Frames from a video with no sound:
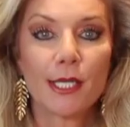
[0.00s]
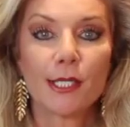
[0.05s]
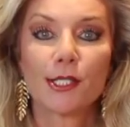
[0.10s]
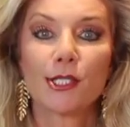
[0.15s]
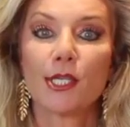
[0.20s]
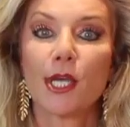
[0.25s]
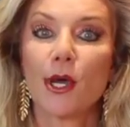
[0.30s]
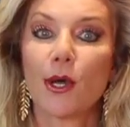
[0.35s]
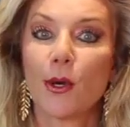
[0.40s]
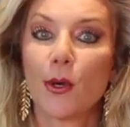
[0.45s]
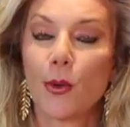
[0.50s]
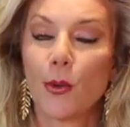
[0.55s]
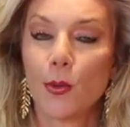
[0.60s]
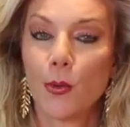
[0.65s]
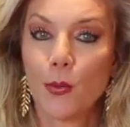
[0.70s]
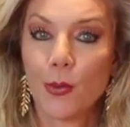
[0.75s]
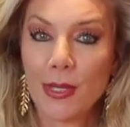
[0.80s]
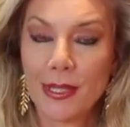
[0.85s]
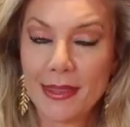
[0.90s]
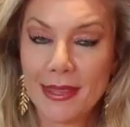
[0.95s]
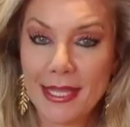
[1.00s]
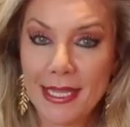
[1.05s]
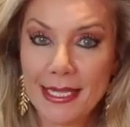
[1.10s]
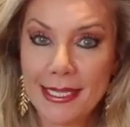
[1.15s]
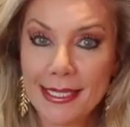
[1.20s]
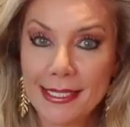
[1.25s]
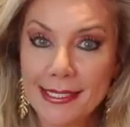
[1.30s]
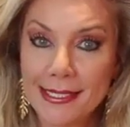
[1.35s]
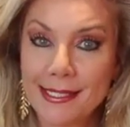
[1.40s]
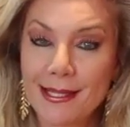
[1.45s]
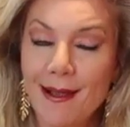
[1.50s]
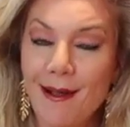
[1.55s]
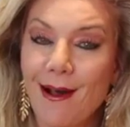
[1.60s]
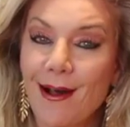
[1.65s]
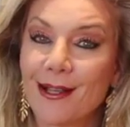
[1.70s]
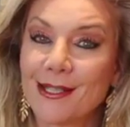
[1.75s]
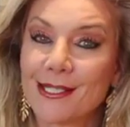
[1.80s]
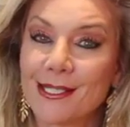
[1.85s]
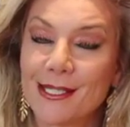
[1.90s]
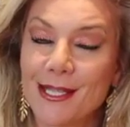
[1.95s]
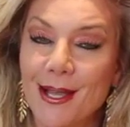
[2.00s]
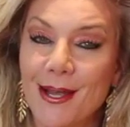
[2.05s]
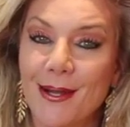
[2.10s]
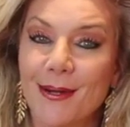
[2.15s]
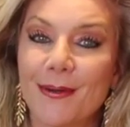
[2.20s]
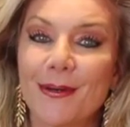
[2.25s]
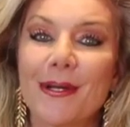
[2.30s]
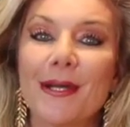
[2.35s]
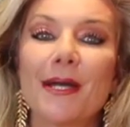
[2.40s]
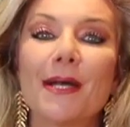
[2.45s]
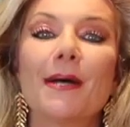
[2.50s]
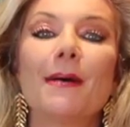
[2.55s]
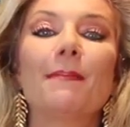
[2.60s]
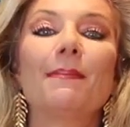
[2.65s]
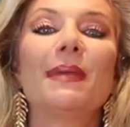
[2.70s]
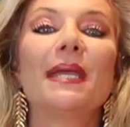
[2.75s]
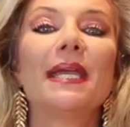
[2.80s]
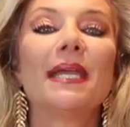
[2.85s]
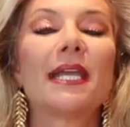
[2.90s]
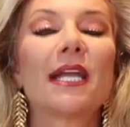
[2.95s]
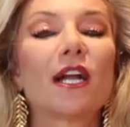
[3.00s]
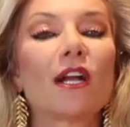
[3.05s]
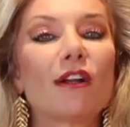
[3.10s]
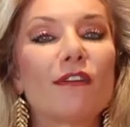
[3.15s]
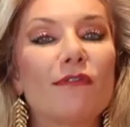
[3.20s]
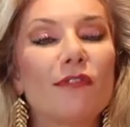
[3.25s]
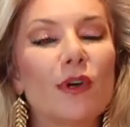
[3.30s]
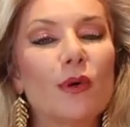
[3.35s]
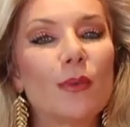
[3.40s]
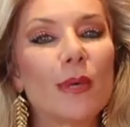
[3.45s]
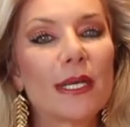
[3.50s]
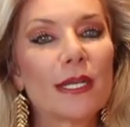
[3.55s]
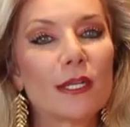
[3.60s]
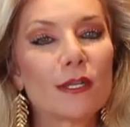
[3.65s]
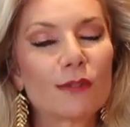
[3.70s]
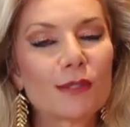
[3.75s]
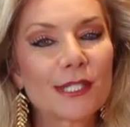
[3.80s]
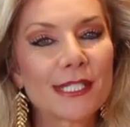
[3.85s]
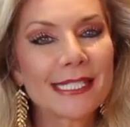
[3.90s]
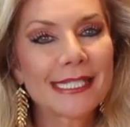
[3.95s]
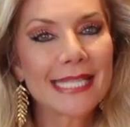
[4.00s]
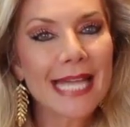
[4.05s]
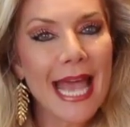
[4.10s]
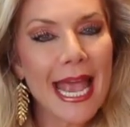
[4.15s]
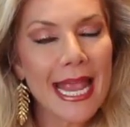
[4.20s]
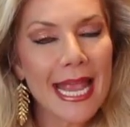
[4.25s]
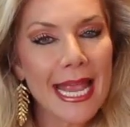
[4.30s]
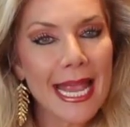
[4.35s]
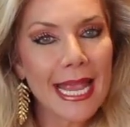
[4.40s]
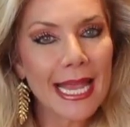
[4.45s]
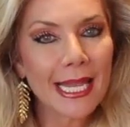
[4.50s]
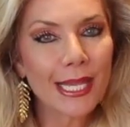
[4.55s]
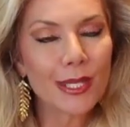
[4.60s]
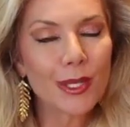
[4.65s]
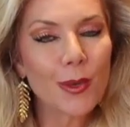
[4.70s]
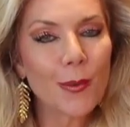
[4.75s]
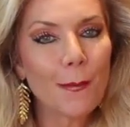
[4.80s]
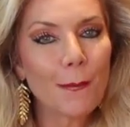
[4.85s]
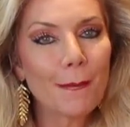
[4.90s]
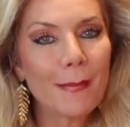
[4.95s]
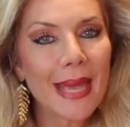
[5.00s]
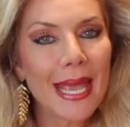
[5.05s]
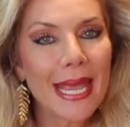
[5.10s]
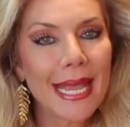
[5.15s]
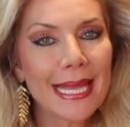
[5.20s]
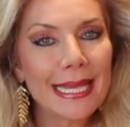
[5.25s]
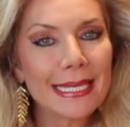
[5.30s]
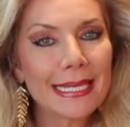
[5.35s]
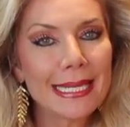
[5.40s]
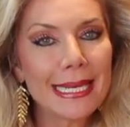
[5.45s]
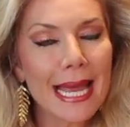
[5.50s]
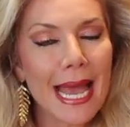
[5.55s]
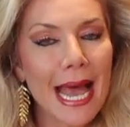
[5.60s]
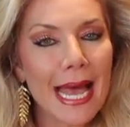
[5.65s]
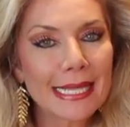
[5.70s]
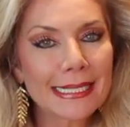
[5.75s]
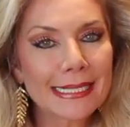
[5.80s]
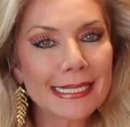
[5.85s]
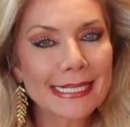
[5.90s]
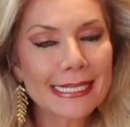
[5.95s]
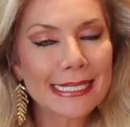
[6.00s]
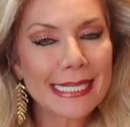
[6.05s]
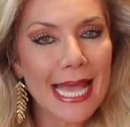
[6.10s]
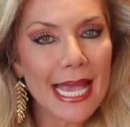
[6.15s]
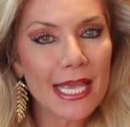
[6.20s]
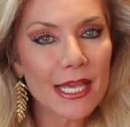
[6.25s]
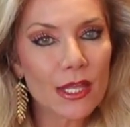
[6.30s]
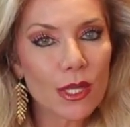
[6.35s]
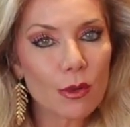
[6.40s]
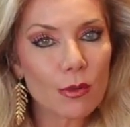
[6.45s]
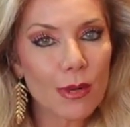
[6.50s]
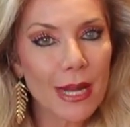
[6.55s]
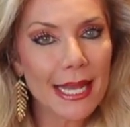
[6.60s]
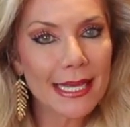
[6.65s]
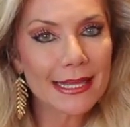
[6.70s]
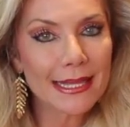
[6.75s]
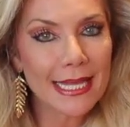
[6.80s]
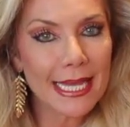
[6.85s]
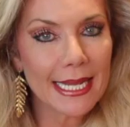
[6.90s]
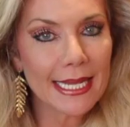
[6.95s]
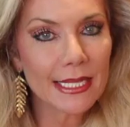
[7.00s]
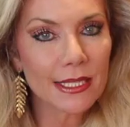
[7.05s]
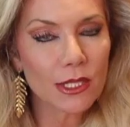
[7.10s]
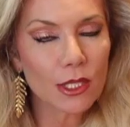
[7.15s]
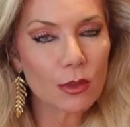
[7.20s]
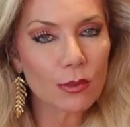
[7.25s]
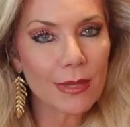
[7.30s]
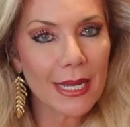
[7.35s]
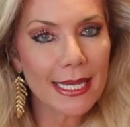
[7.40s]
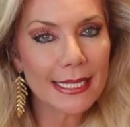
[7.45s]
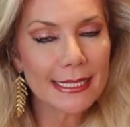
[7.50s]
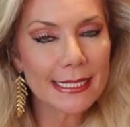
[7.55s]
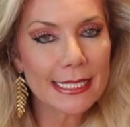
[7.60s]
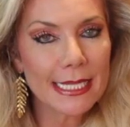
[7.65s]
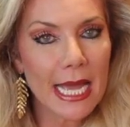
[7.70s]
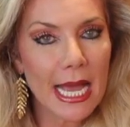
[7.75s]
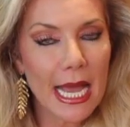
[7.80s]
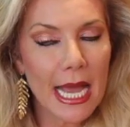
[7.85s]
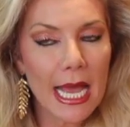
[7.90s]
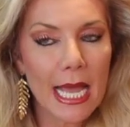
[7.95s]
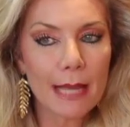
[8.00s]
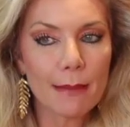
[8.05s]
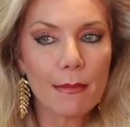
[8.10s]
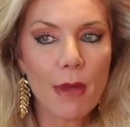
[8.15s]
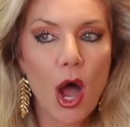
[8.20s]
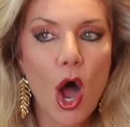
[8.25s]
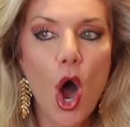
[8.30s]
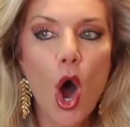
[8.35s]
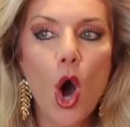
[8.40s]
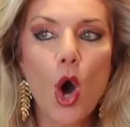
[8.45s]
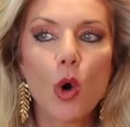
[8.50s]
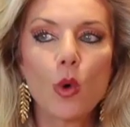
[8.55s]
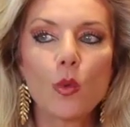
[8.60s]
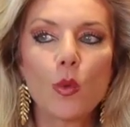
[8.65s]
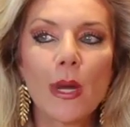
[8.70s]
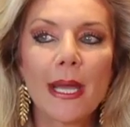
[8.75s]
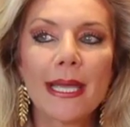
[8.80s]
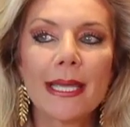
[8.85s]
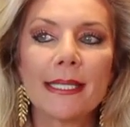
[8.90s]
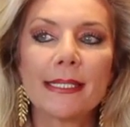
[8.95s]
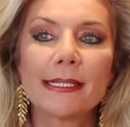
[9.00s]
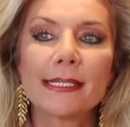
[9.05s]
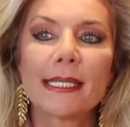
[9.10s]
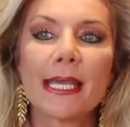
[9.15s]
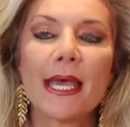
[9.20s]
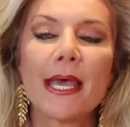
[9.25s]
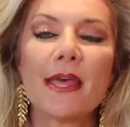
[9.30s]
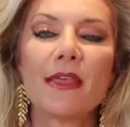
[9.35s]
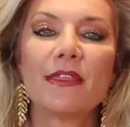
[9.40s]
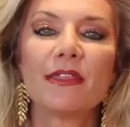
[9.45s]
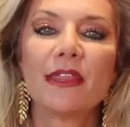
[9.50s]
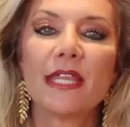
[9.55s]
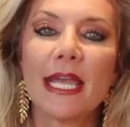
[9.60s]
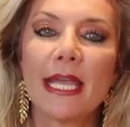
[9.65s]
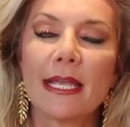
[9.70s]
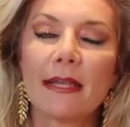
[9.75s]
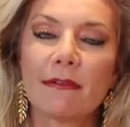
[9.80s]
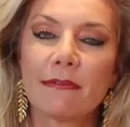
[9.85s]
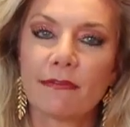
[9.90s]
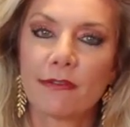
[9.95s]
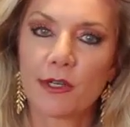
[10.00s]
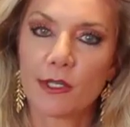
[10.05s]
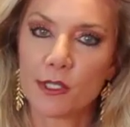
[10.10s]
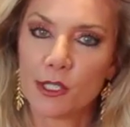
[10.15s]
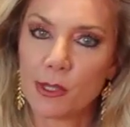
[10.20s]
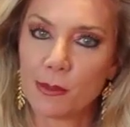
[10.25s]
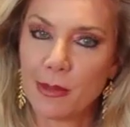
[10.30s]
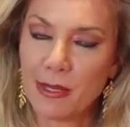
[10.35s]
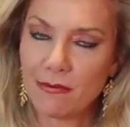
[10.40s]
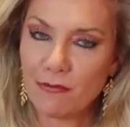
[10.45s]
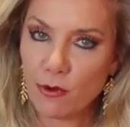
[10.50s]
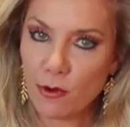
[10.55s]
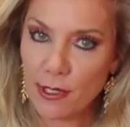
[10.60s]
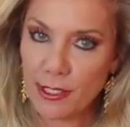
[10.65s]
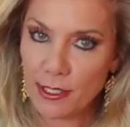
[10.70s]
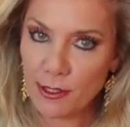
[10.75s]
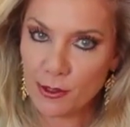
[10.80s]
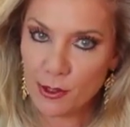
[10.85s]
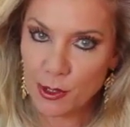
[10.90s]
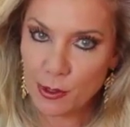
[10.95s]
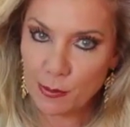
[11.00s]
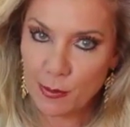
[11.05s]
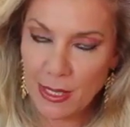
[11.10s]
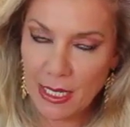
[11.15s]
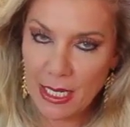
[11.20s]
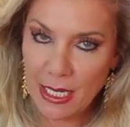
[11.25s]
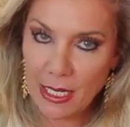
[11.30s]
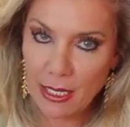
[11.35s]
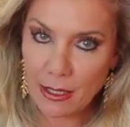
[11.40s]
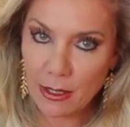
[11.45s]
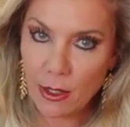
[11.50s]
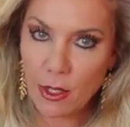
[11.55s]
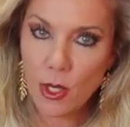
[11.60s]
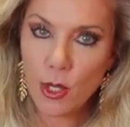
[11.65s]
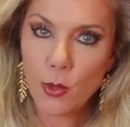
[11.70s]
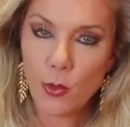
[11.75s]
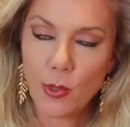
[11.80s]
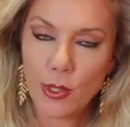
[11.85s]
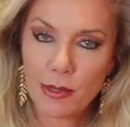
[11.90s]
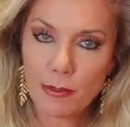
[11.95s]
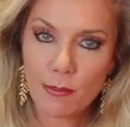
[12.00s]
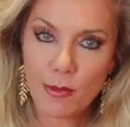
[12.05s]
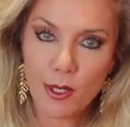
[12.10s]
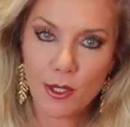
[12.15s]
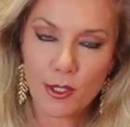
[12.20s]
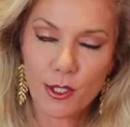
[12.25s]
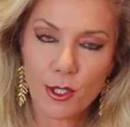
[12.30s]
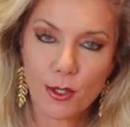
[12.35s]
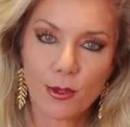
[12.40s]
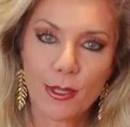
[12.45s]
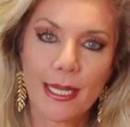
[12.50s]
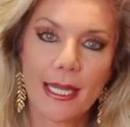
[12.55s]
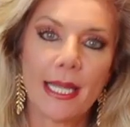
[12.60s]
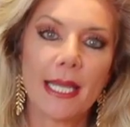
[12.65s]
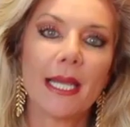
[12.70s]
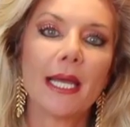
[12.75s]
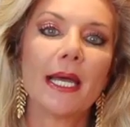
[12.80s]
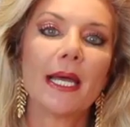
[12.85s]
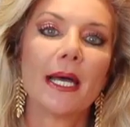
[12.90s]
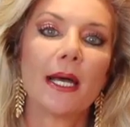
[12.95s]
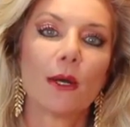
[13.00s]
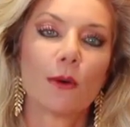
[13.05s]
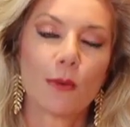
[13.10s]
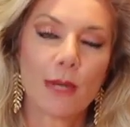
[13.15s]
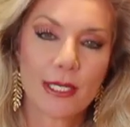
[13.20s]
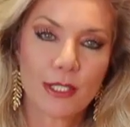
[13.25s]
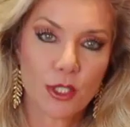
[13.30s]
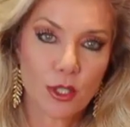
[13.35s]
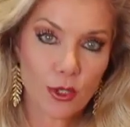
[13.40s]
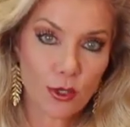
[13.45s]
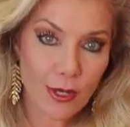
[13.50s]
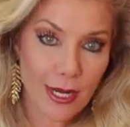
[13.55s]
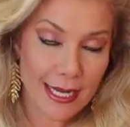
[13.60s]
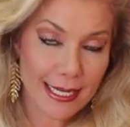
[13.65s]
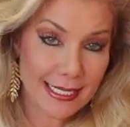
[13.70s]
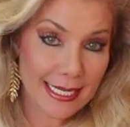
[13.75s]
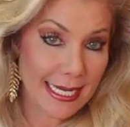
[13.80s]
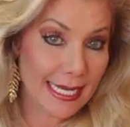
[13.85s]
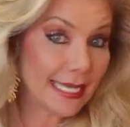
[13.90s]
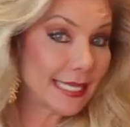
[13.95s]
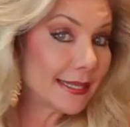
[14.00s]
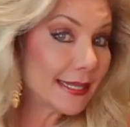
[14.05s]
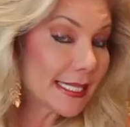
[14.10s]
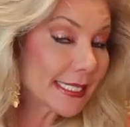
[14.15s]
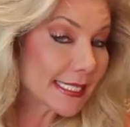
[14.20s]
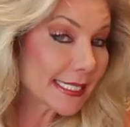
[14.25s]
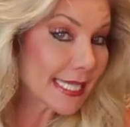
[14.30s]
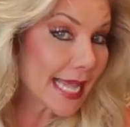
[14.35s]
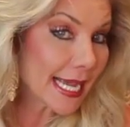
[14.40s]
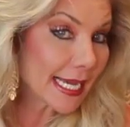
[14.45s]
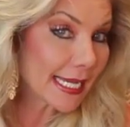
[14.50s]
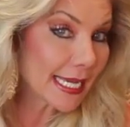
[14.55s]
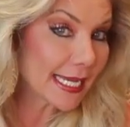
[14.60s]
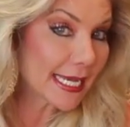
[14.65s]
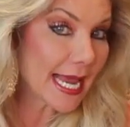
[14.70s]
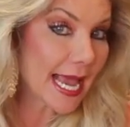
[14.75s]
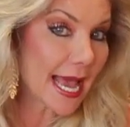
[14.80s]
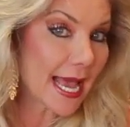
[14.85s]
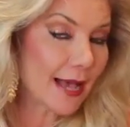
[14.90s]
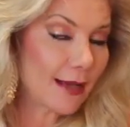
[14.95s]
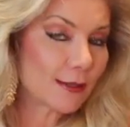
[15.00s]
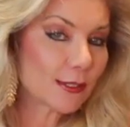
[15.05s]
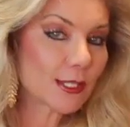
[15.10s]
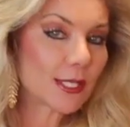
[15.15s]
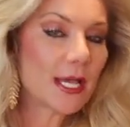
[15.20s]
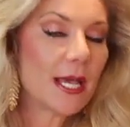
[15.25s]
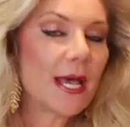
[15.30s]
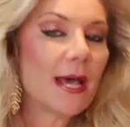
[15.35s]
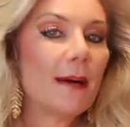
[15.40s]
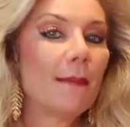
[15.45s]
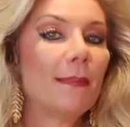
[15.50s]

So with this also, be careful what you're saying. You may not say the right thing at the right time. Always think first before you speak with Mercury retrograde in the second house.